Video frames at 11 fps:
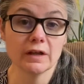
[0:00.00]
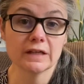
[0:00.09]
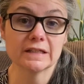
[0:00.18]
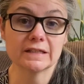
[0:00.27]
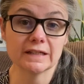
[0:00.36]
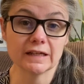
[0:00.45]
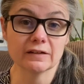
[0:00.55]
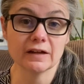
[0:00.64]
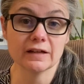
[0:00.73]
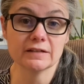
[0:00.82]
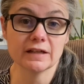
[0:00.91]

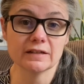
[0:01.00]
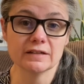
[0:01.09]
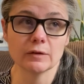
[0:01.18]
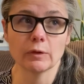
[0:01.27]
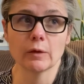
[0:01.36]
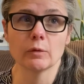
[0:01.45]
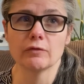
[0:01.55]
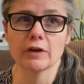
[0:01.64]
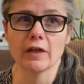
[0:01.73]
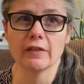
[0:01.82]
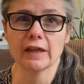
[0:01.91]
standardized testing, like we've
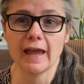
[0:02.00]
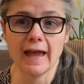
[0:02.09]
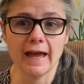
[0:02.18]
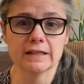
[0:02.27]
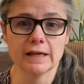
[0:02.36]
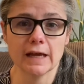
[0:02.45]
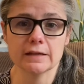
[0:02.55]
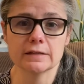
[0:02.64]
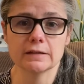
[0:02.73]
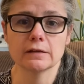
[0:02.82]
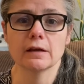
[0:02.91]
done the CAT
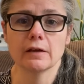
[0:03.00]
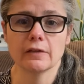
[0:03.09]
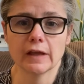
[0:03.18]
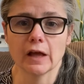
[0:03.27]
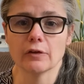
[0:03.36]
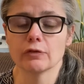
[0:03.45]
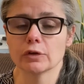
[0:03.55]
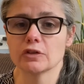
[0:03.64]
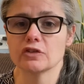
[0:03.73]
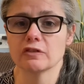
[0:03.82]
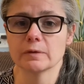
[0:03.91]
test, the California
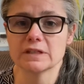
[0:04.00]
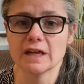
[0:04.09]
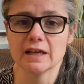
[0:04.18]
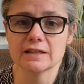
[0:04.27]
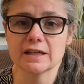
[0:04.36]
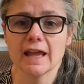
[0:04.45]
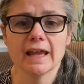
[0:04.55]
Achievement Test.